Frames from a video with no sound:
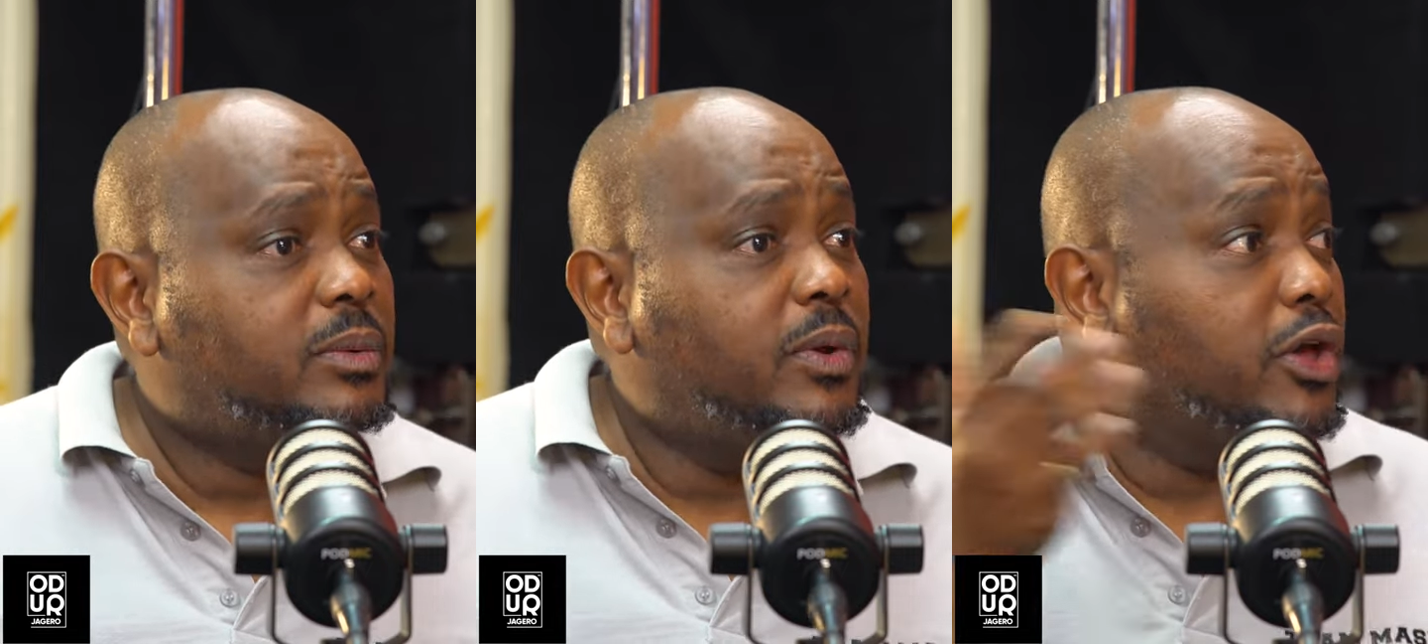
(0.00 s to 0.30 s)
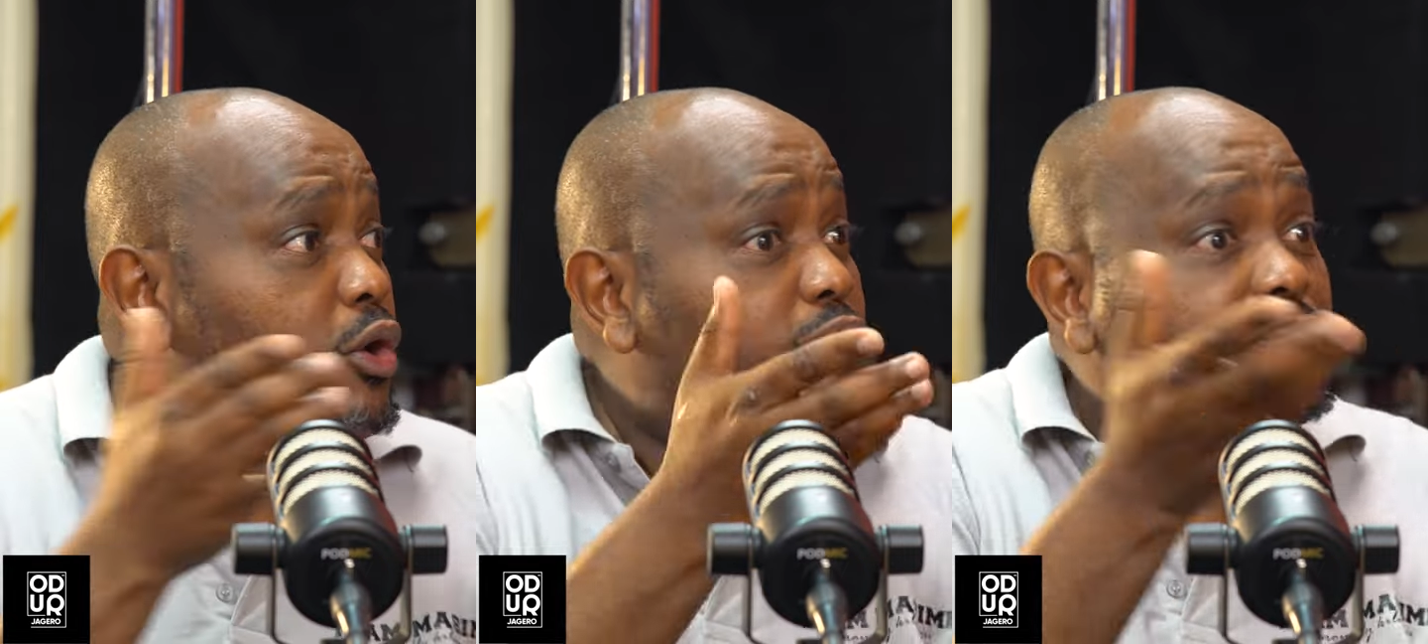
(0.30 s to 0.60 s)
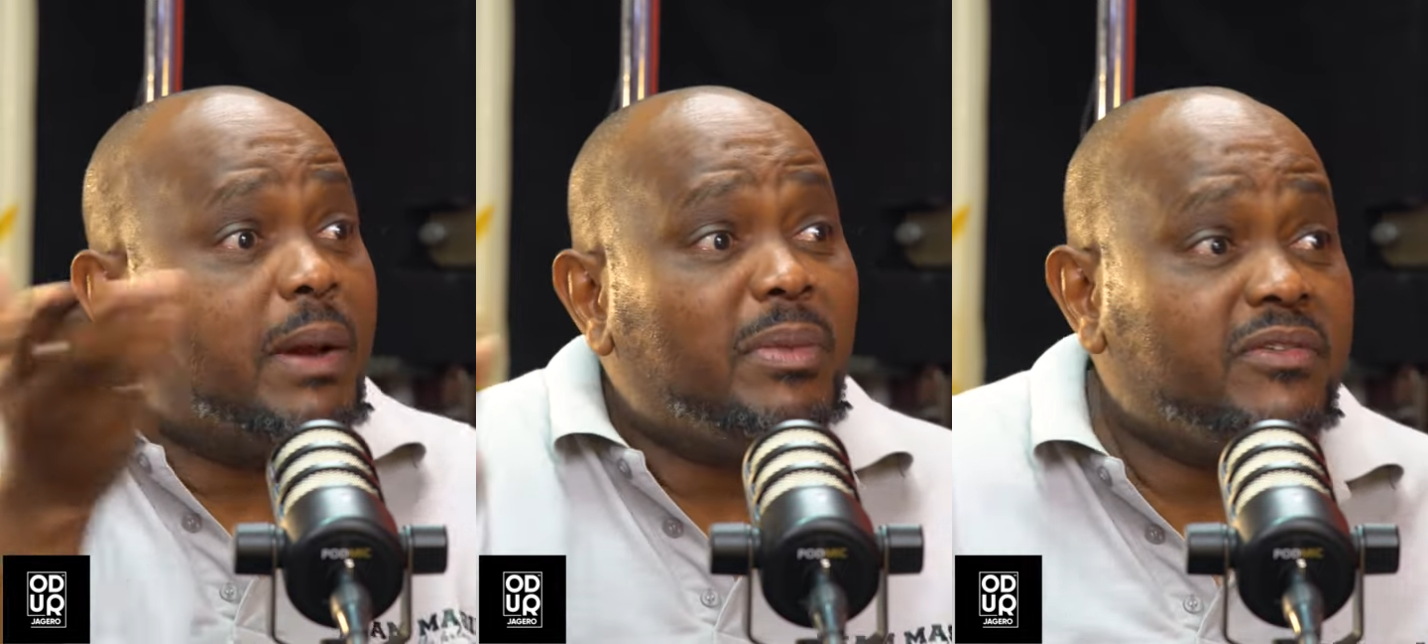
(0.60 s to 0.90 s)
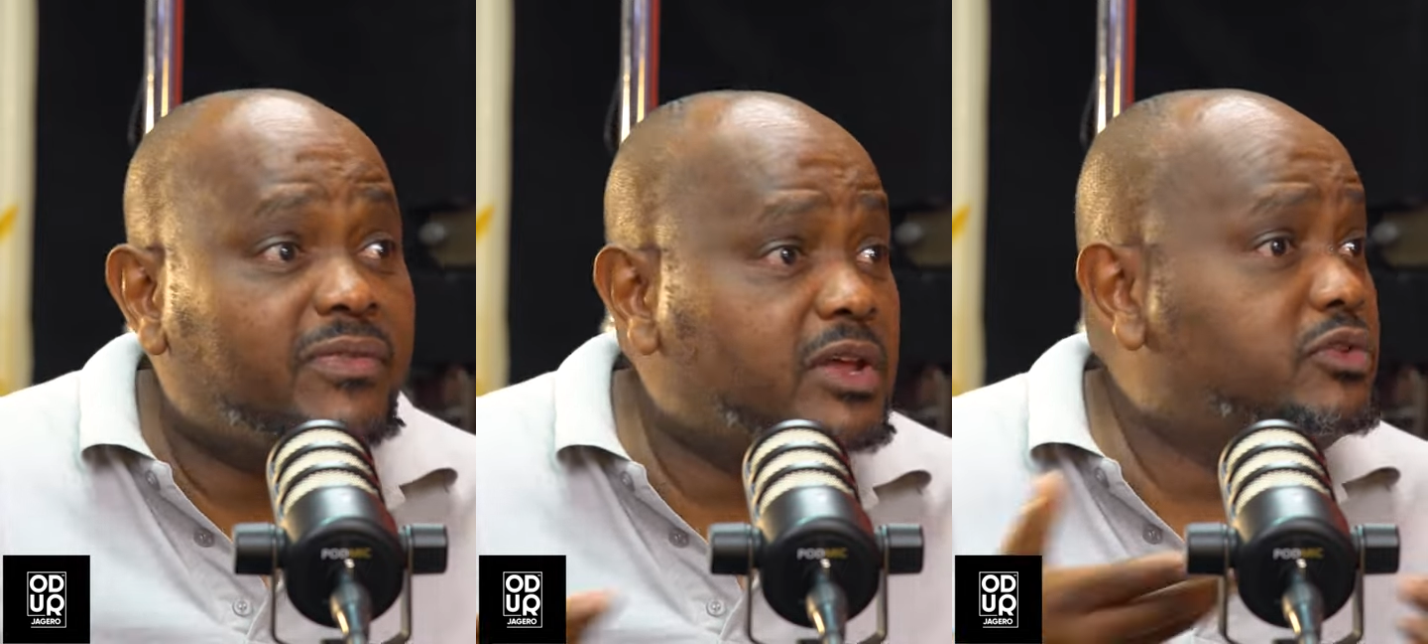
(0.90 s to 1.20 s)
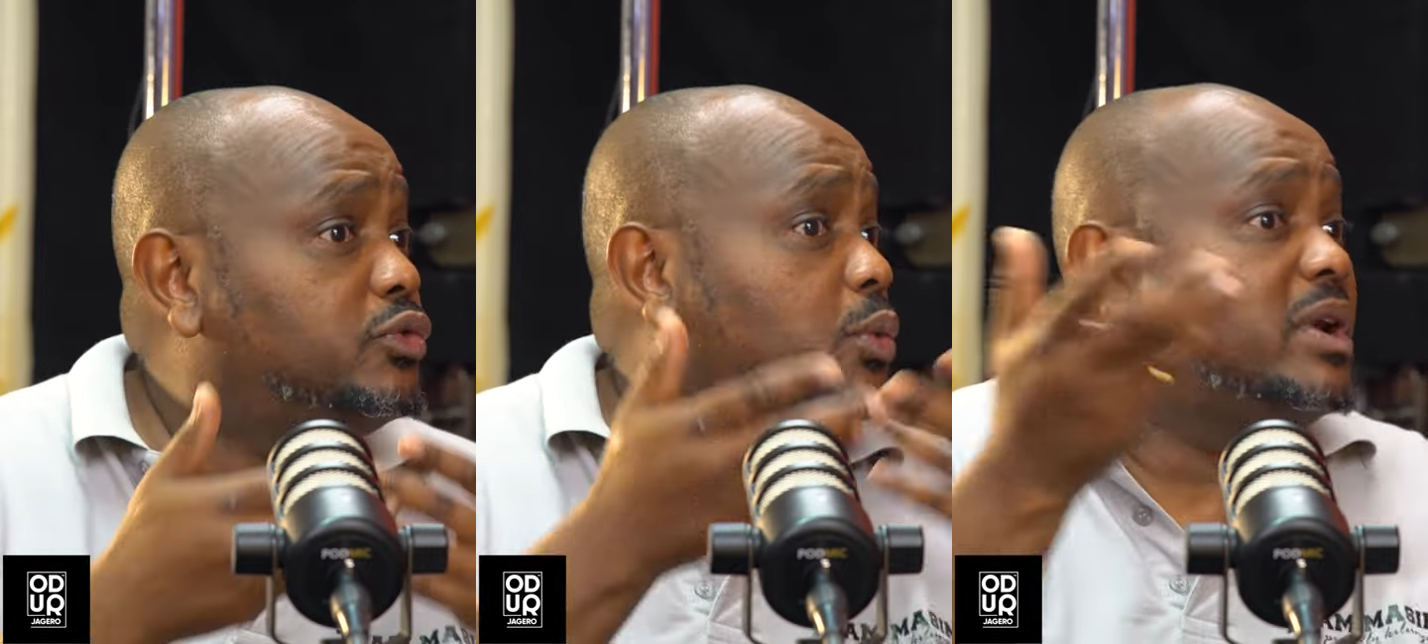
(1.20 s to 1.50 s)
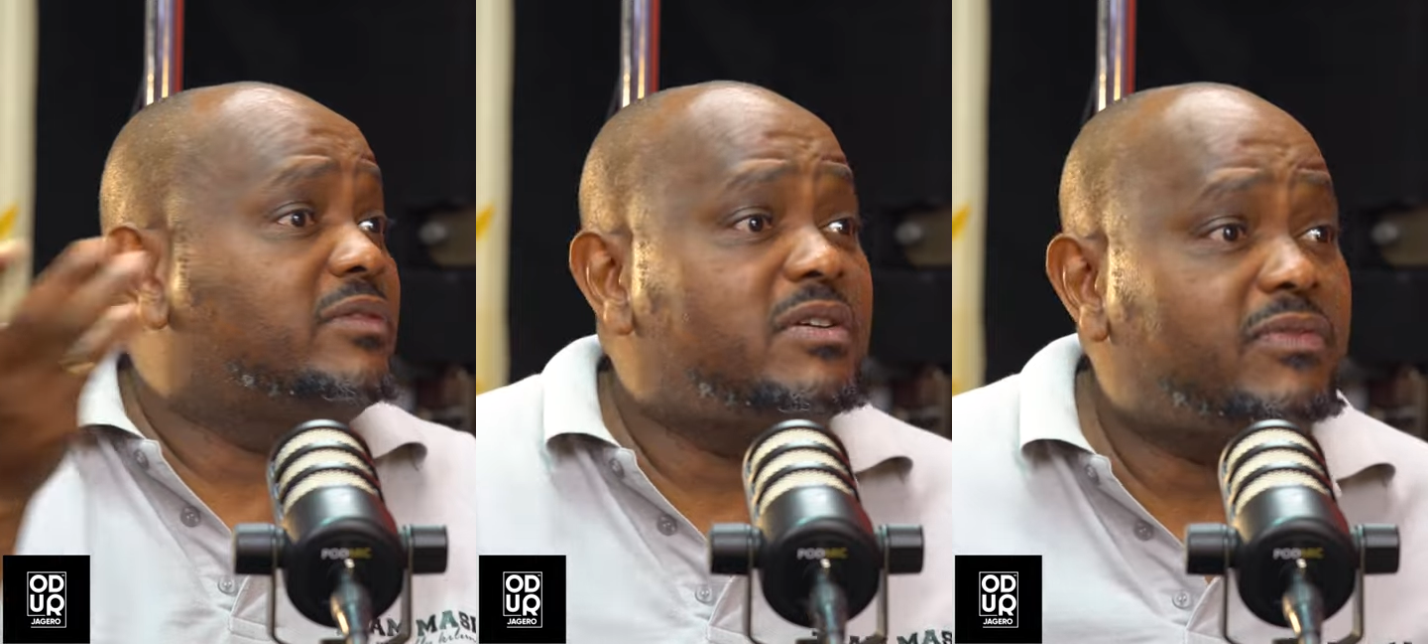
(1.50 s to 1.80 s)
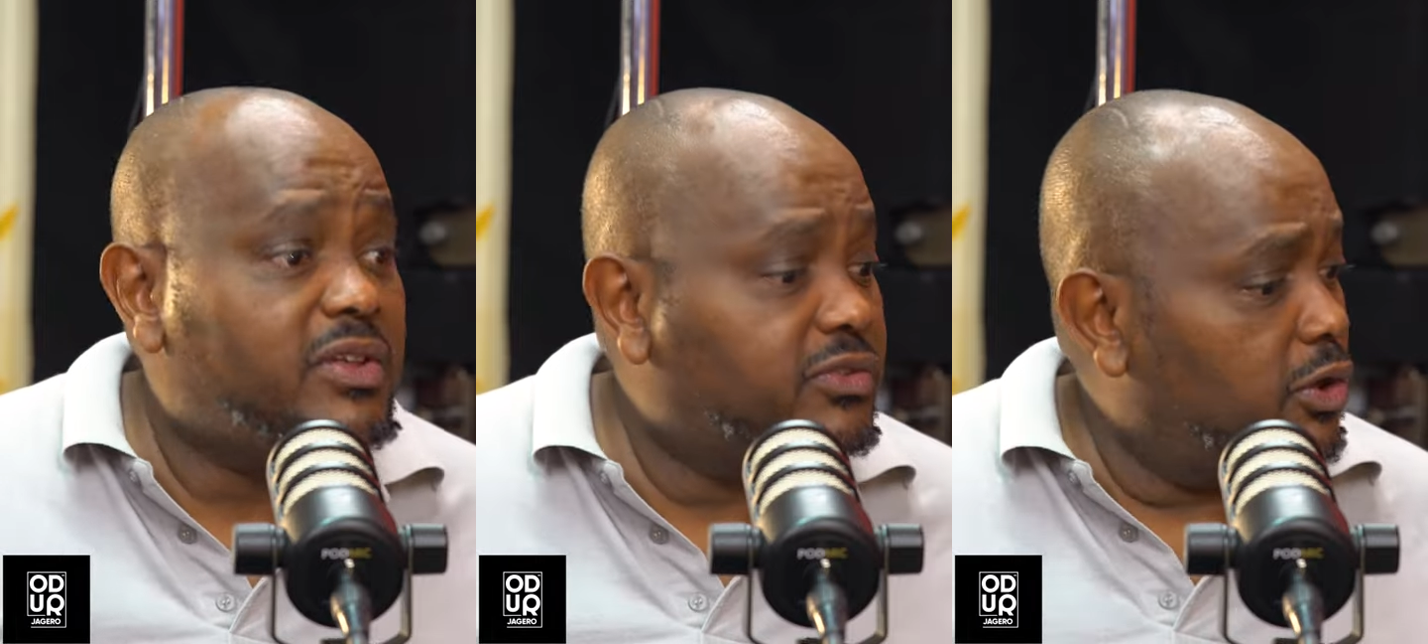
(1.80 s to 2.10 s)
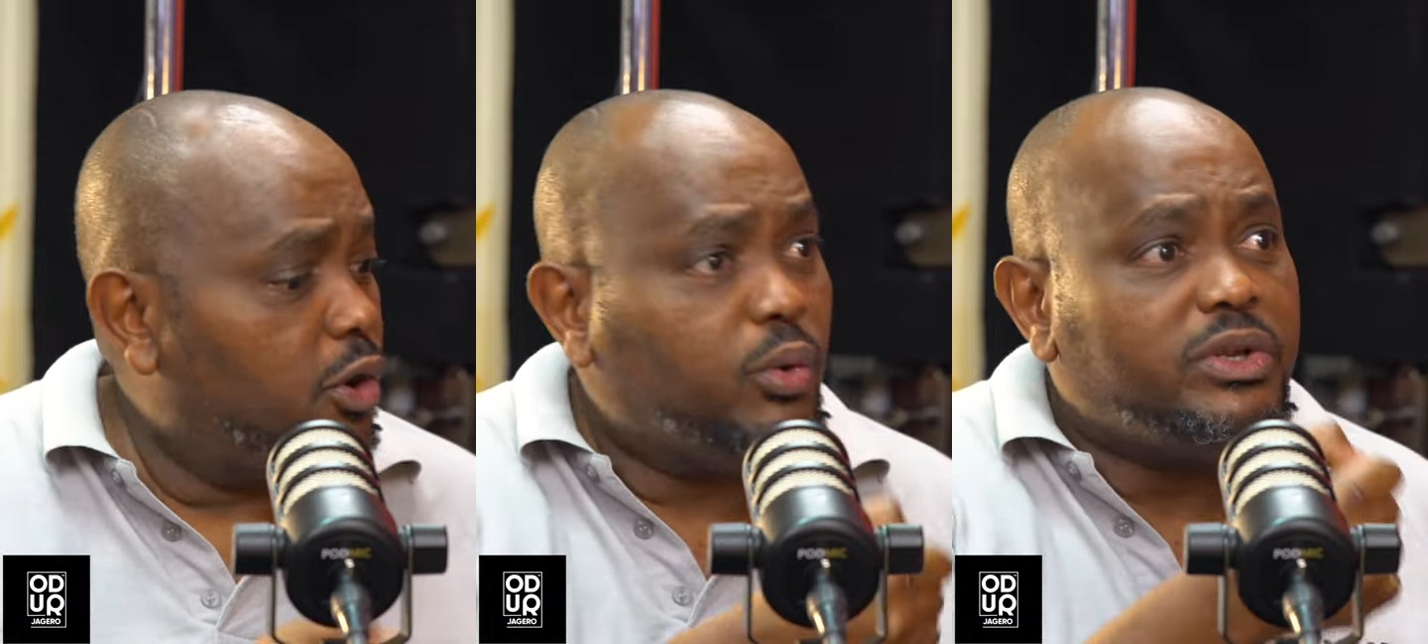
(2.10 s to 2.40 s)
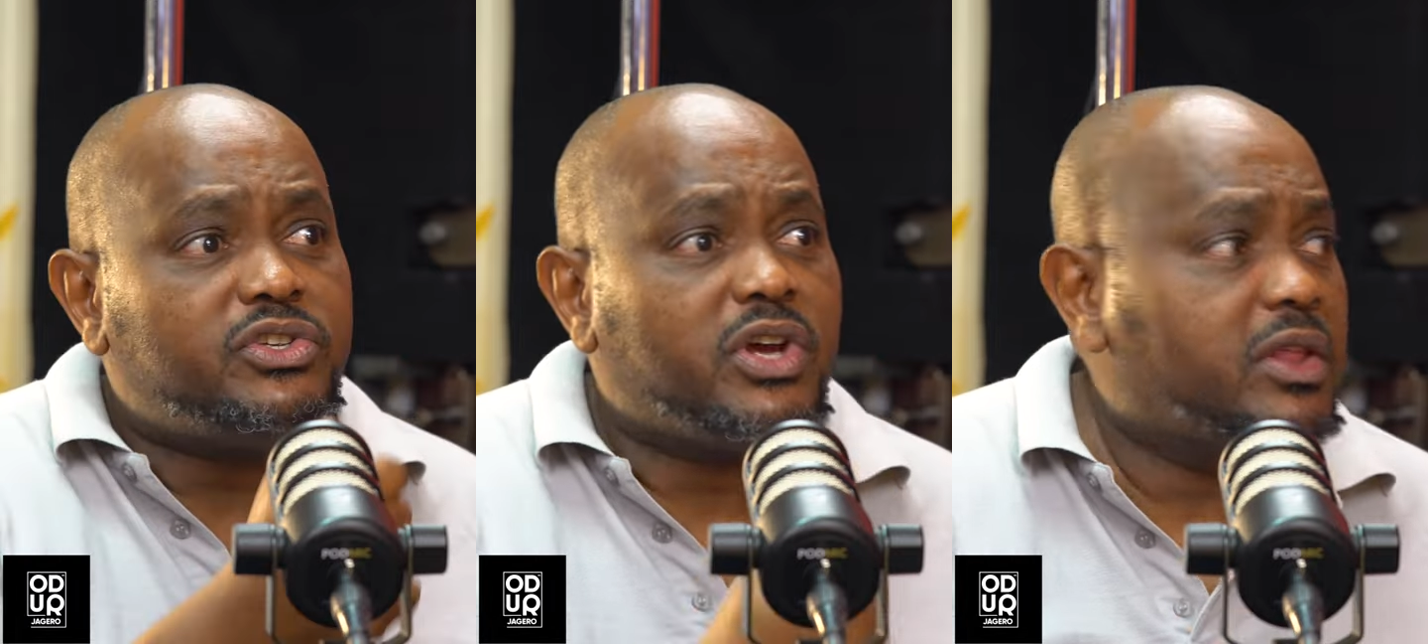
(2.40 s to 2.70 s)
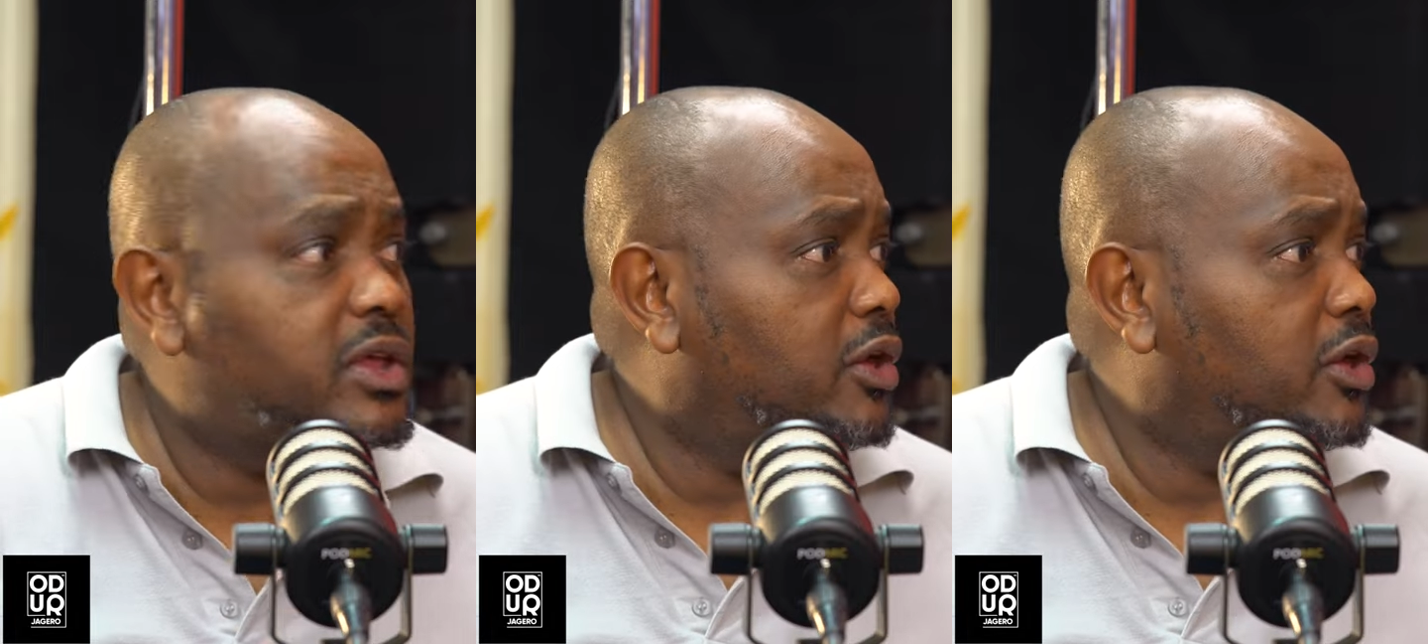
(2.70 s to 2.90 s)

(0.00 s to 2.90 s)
When they go for family events or whatever events, they hold each other.